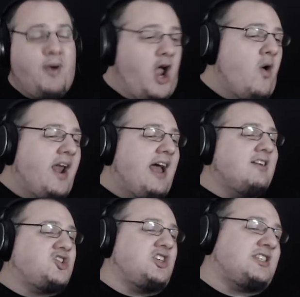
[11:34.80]
Blow it
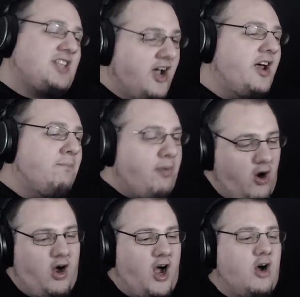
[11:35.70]
out your stern
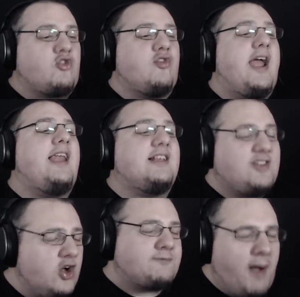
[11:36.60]
porthole train
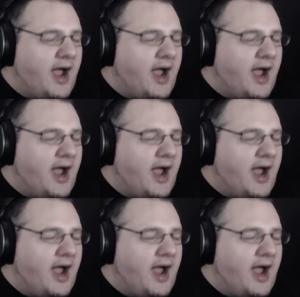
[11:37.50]
exhaust